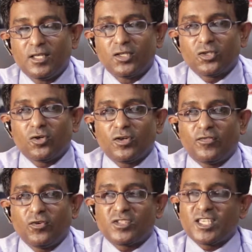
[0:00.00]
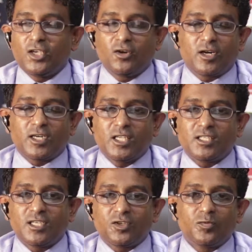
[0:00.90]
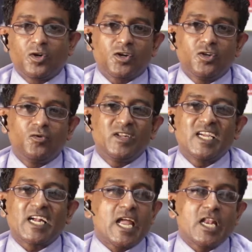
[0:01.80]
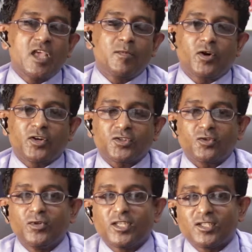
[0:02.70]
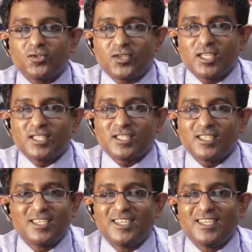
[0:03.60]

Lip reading: So if you say you are a teacher, tomorrow you will get any amount of students to teach.